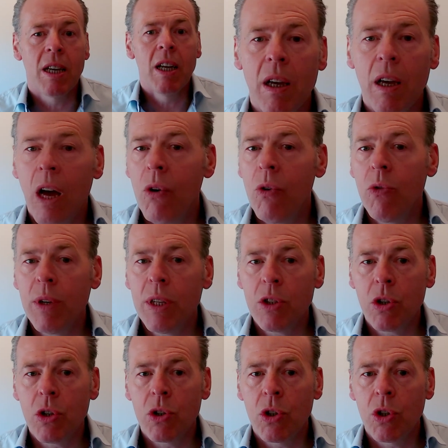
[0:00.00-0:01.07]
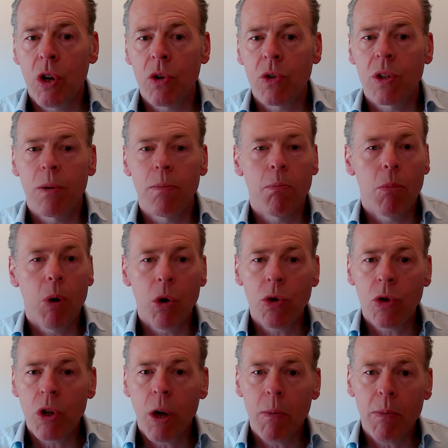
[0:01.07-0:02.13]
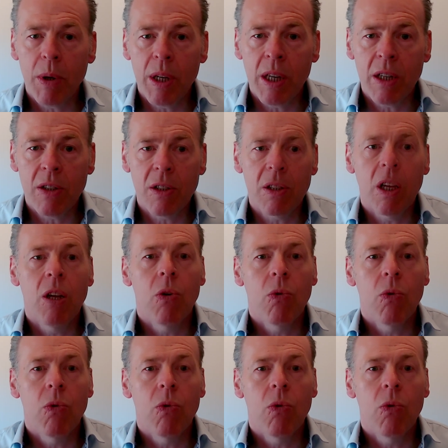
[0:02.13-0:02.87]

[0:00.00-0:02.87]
Our research shows that most companies,